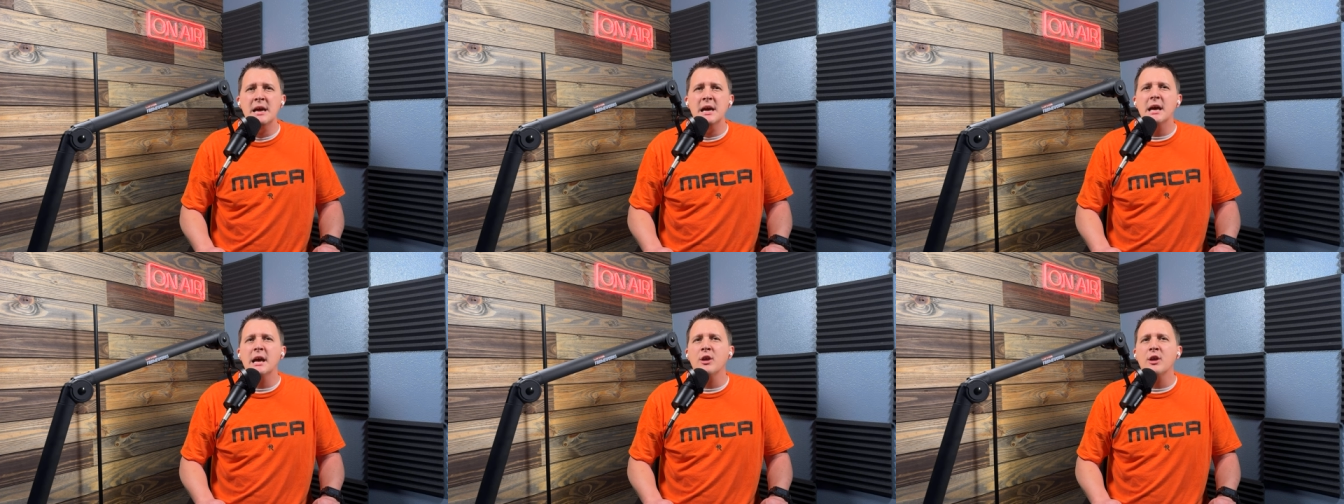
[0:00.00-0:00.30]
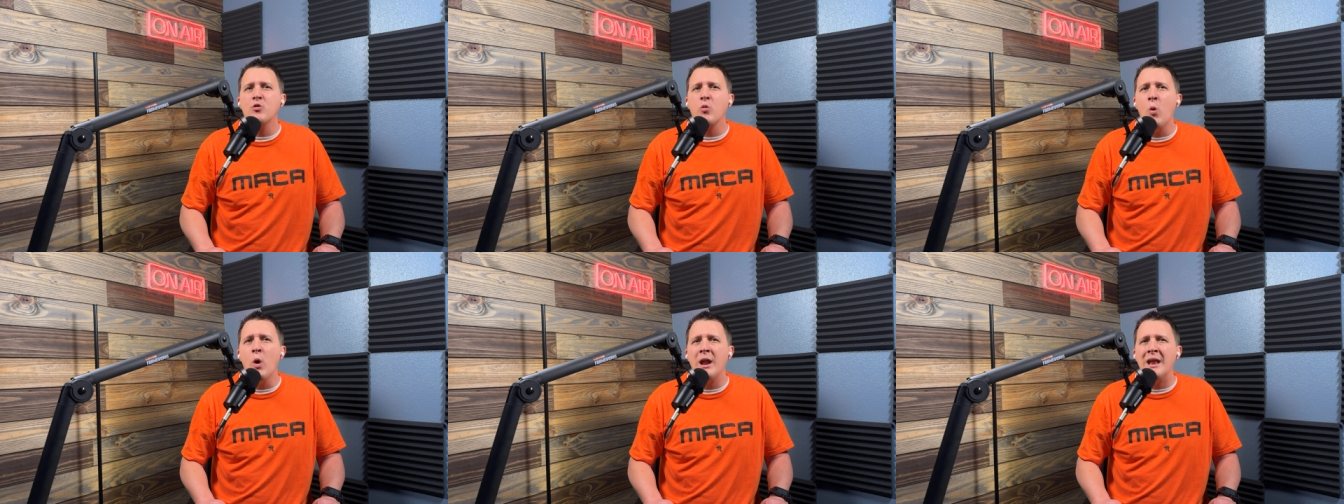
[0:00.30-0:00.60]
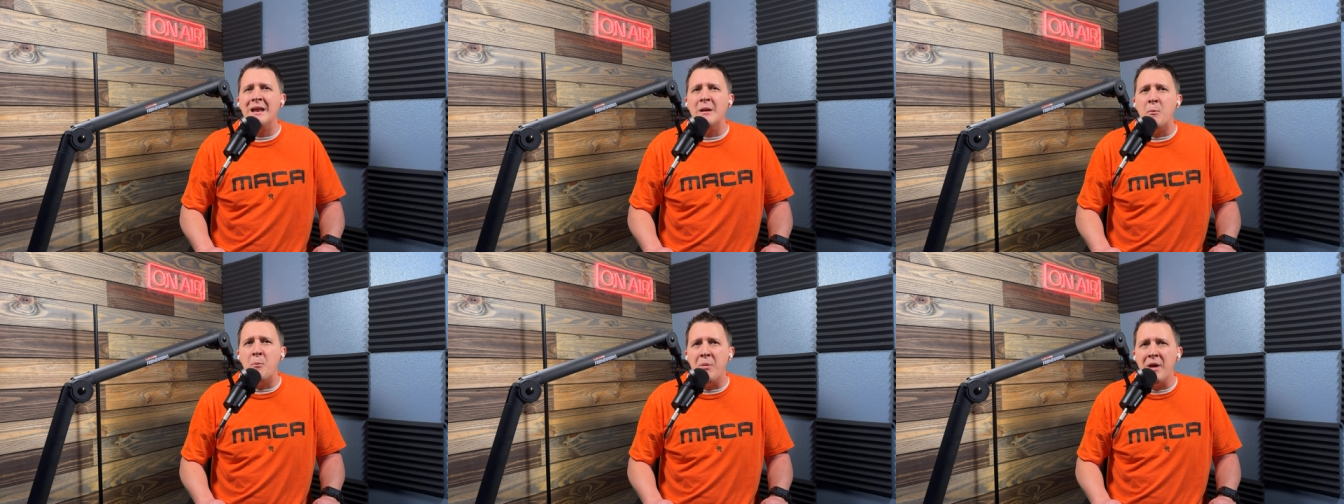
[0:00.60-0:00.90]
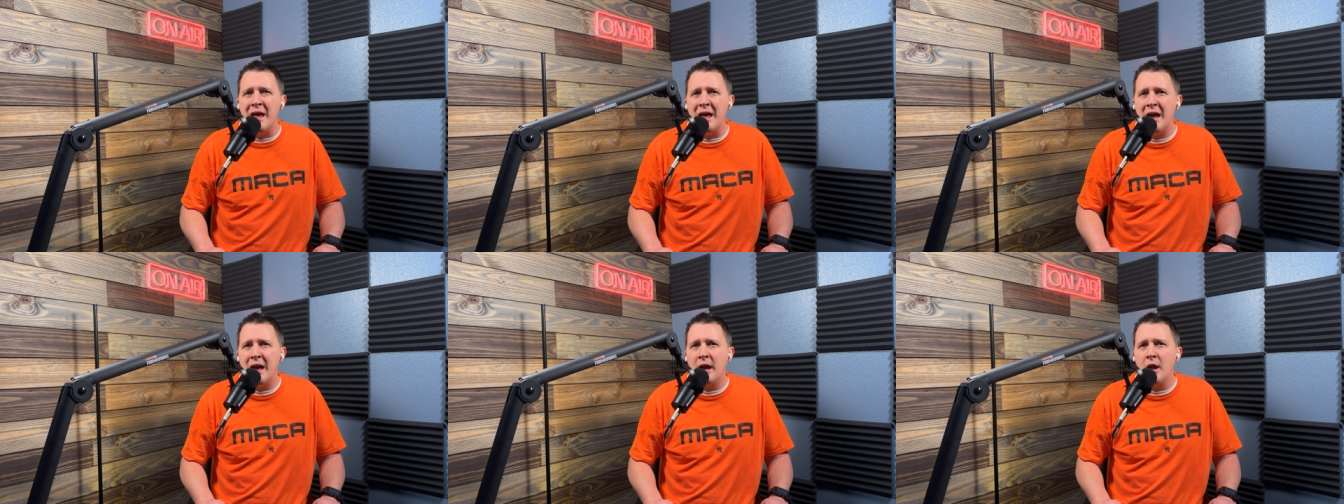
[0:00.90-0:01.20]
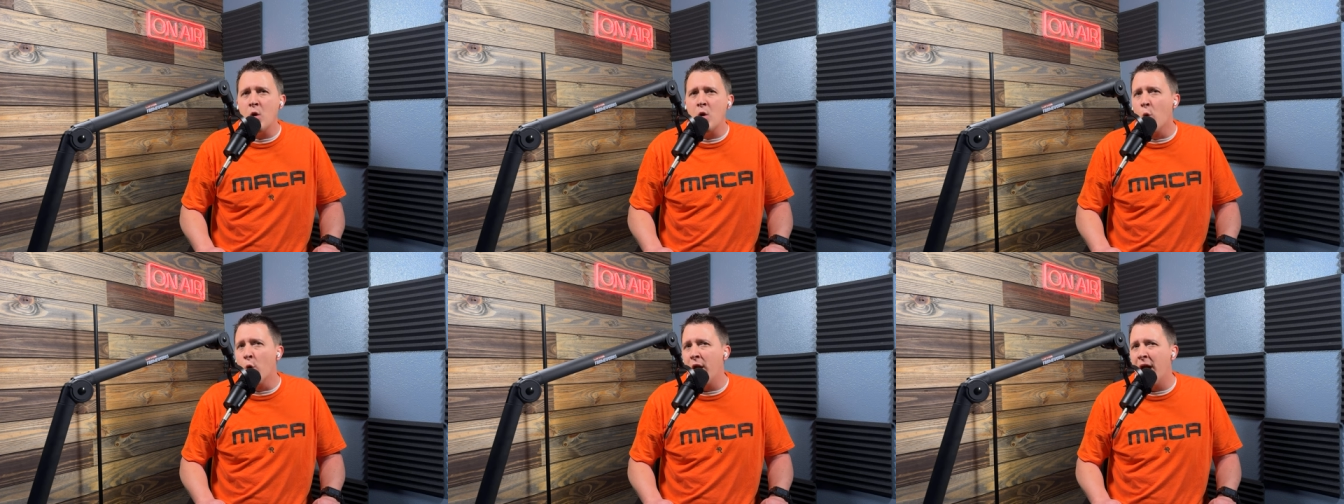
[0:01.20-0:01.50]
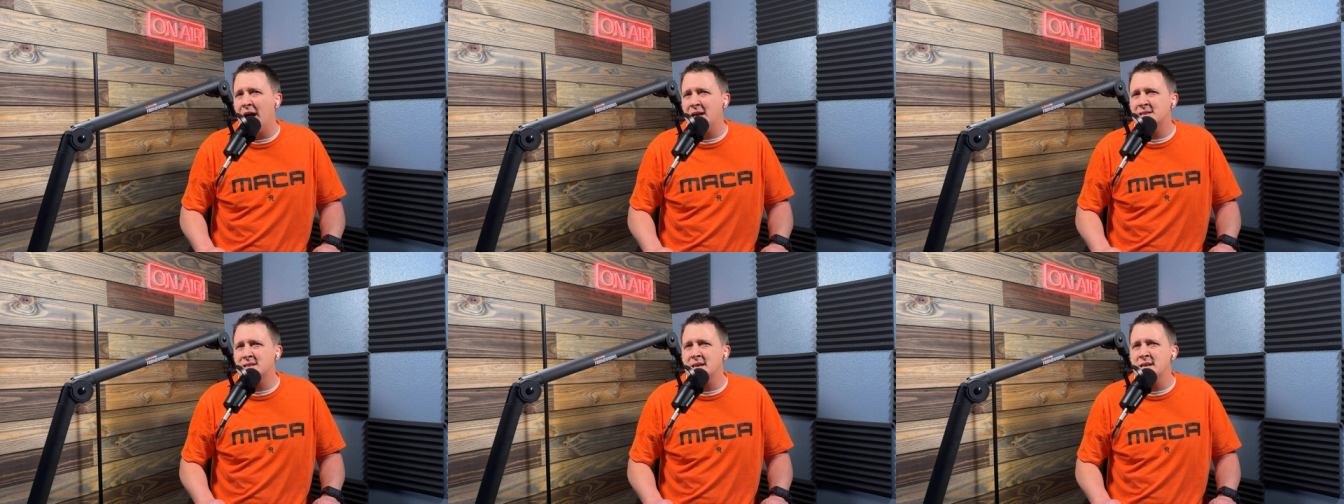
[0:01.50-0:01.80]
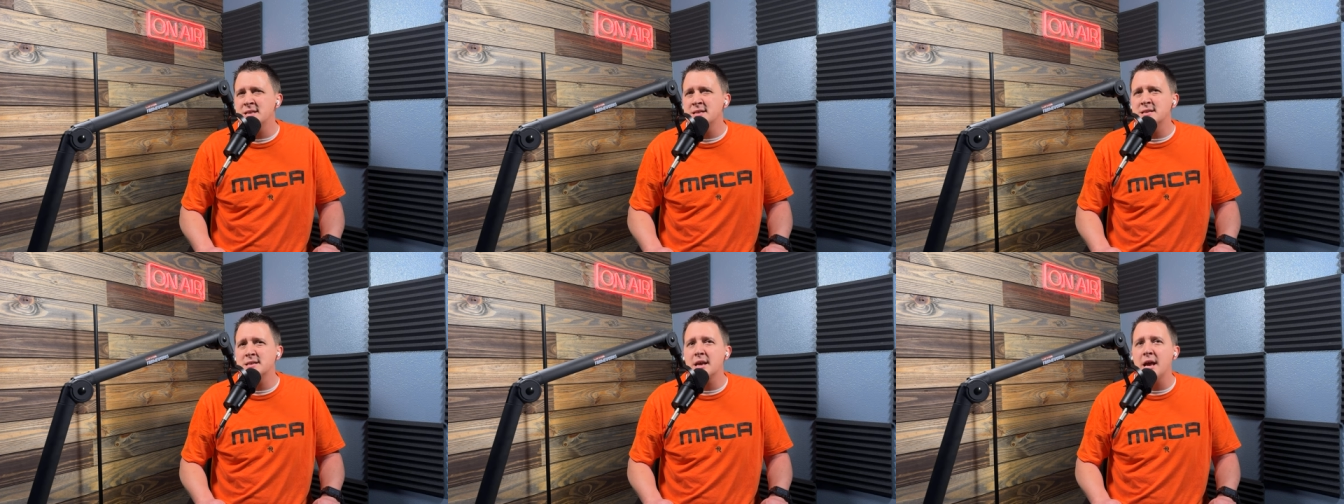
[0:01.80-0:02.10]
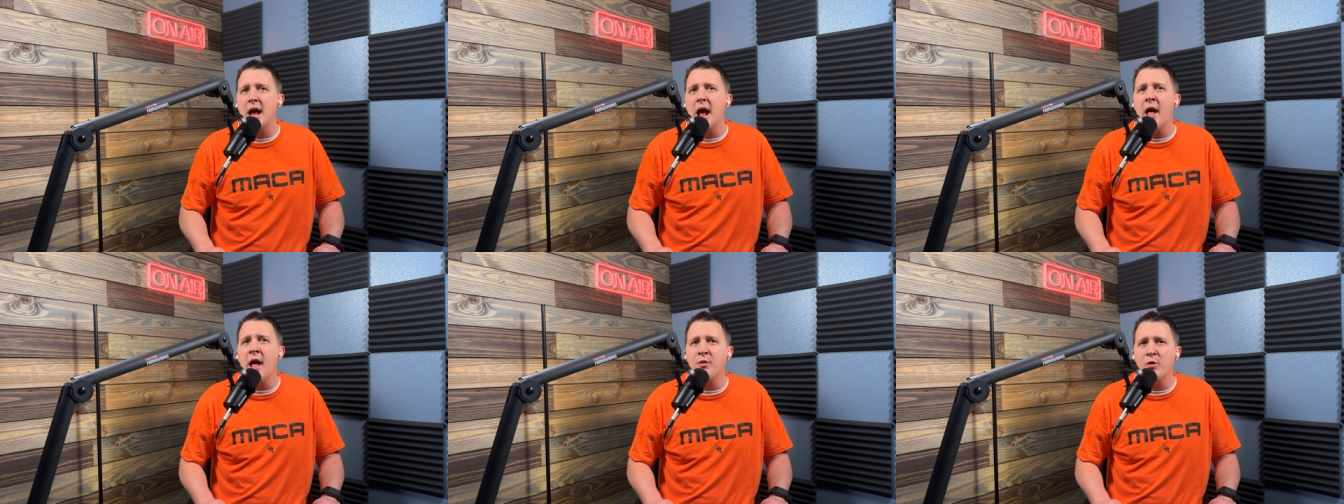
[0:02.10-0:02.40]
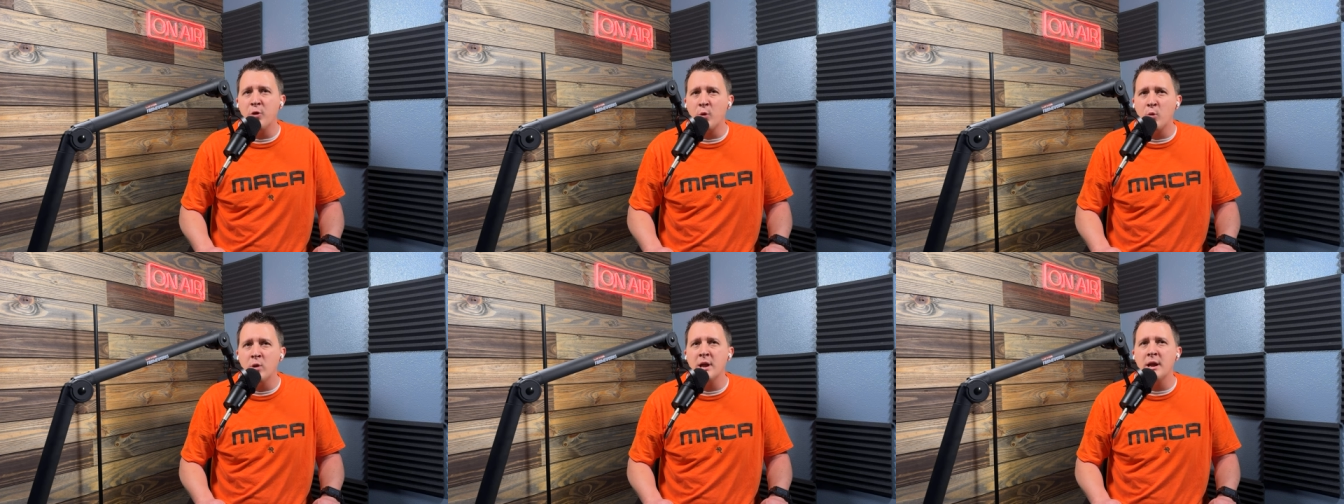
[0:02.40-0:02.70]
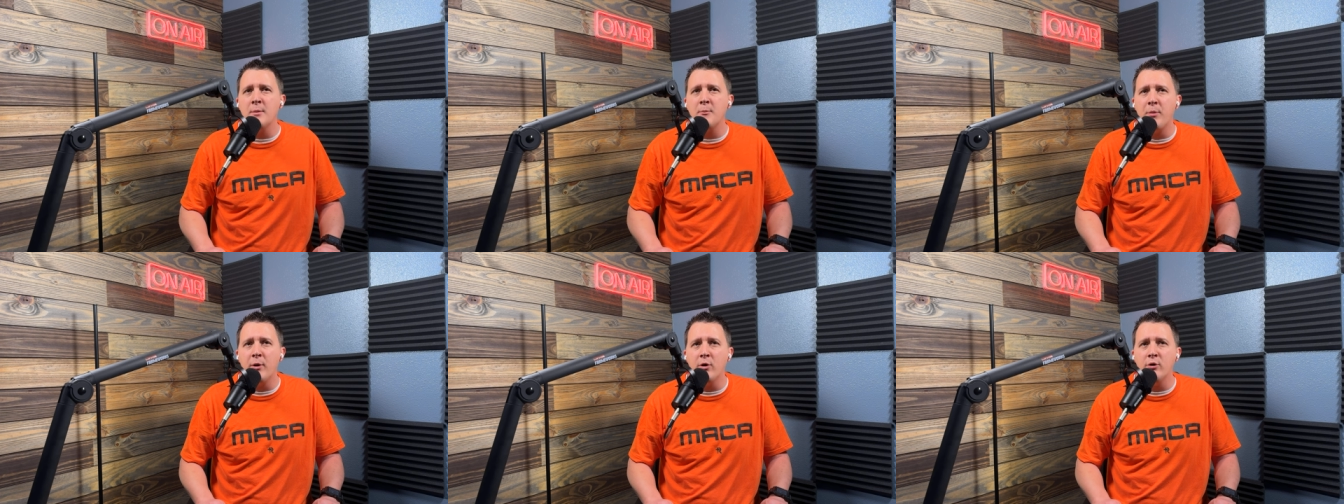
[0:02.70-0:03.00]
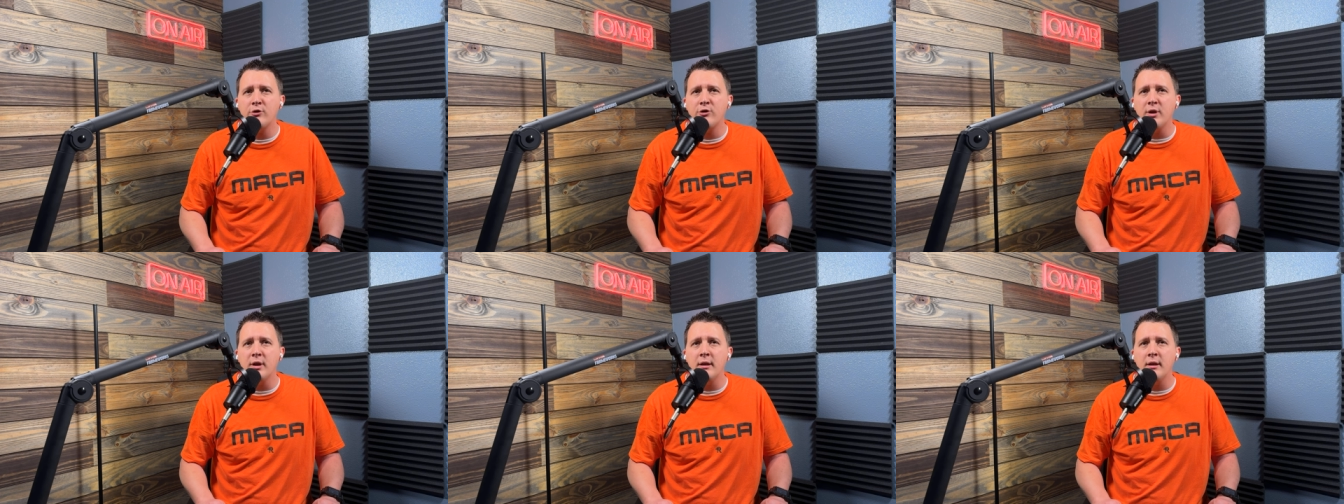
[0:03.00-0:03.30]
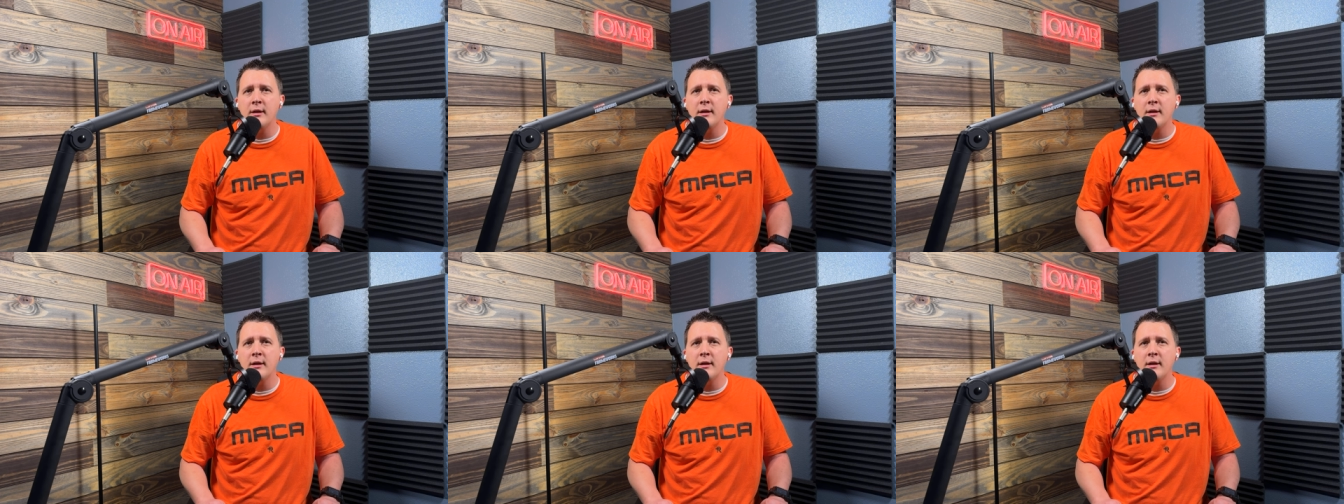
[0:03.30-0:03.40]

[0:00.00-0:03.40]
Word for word: is one in being or essence and three in person.